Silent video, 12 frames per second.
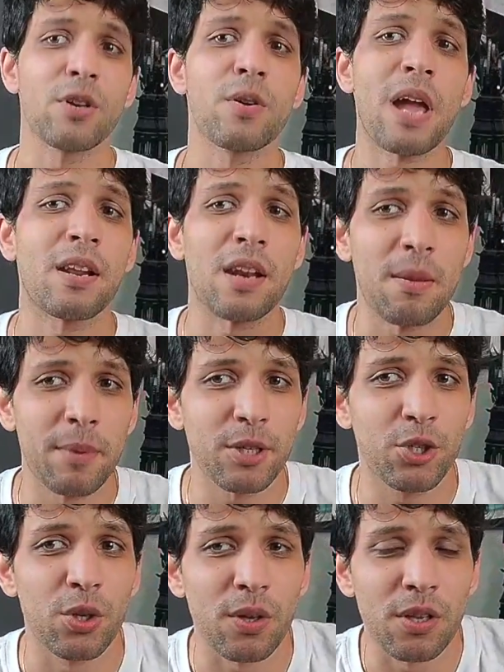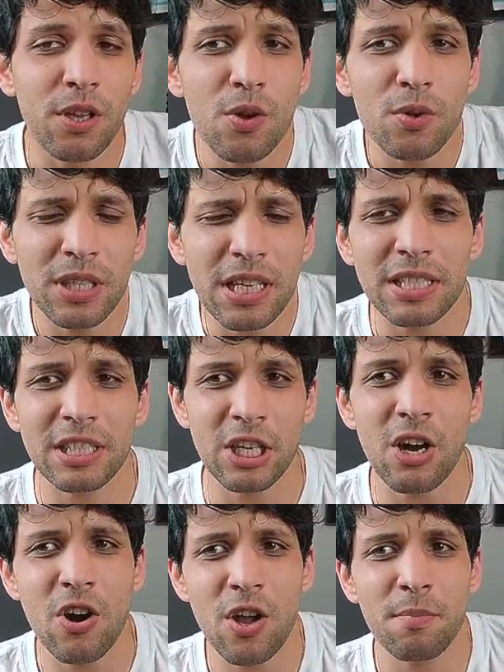you get an image you can use, it is
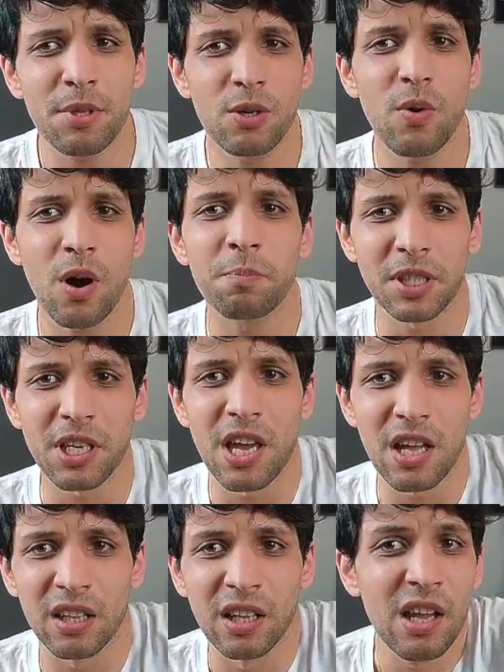time to upscale.